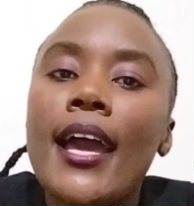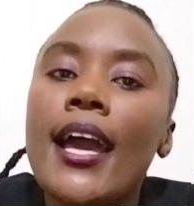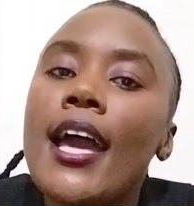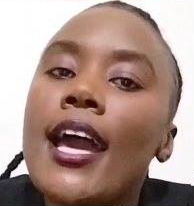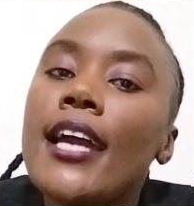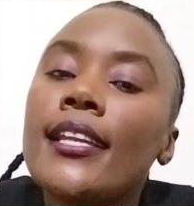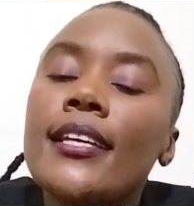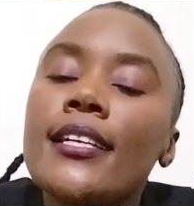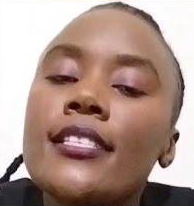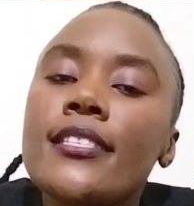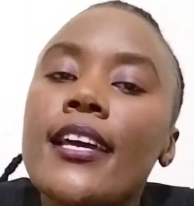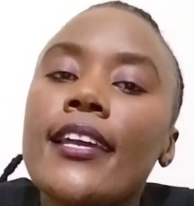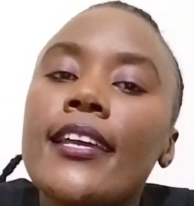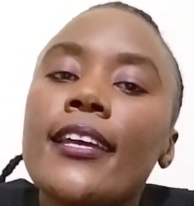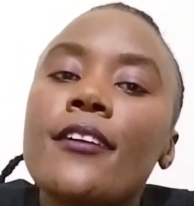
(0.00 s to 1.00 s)

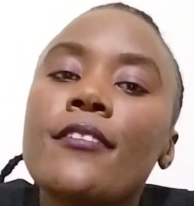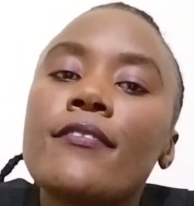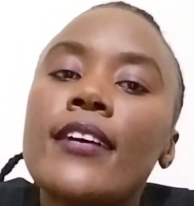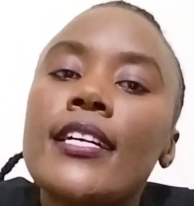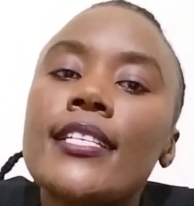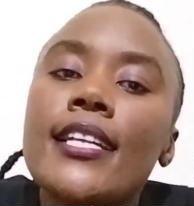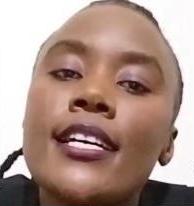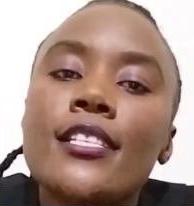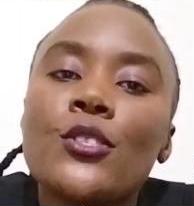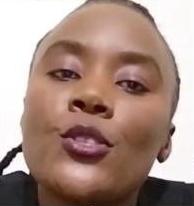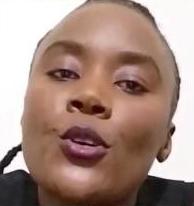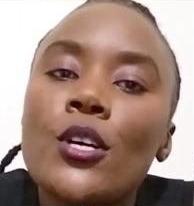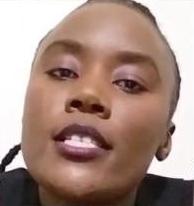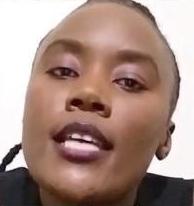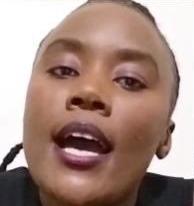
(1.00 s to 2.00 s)
NHIF does
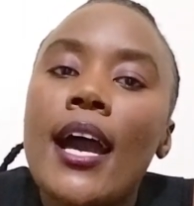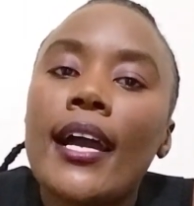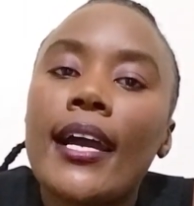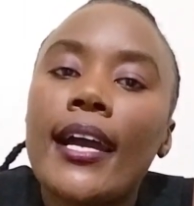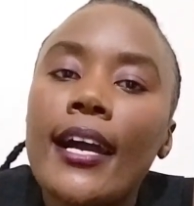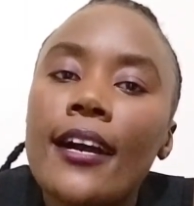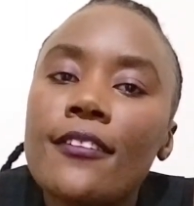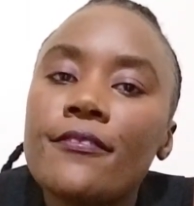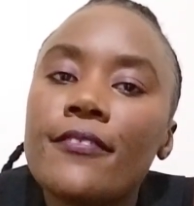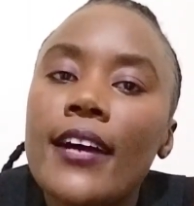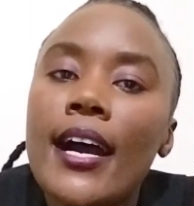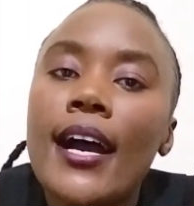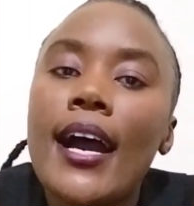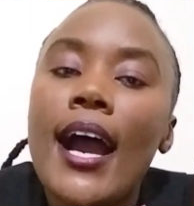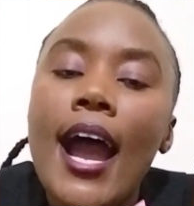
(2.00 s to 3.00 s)
not
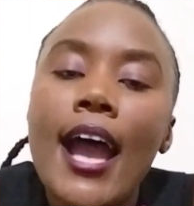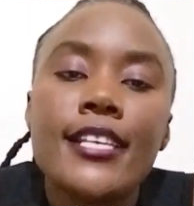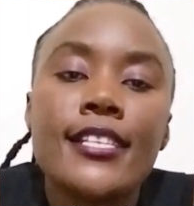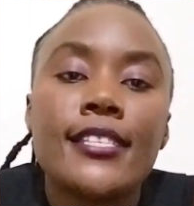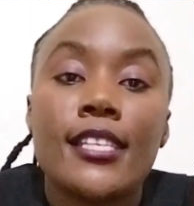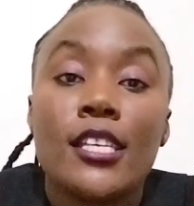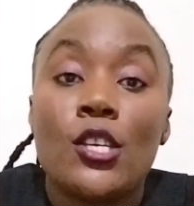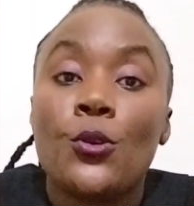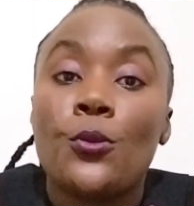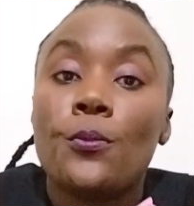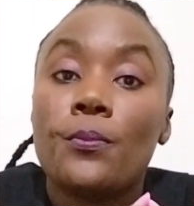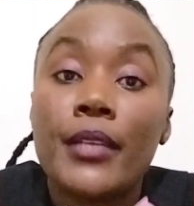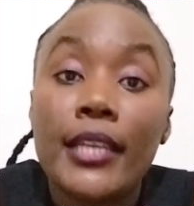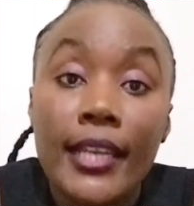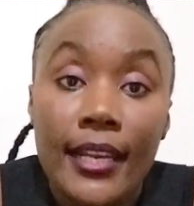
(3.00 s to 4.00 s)
cover ICU
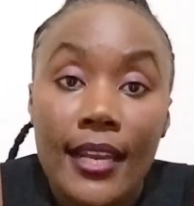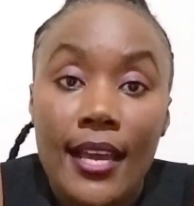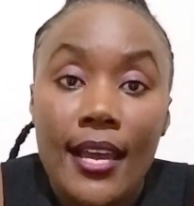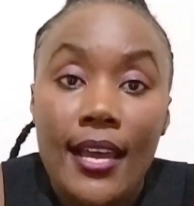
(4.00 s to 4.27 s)
bill.